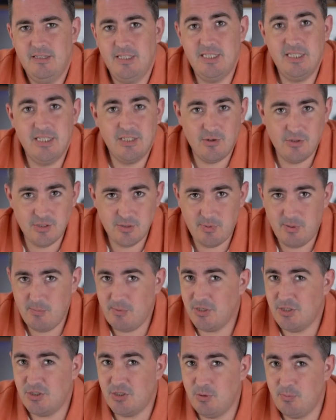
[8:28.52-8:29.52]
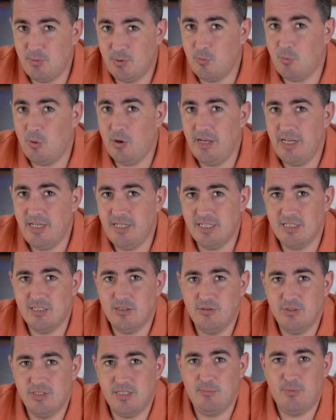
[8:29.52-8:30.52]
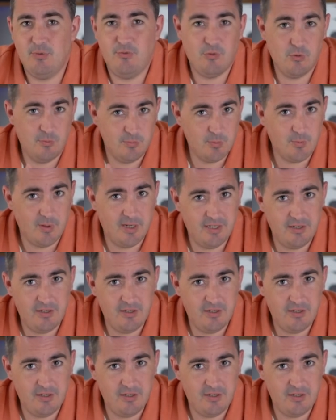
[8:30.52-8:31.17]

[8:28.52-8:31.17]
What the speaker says: This is going to be my super wide as long as it performs well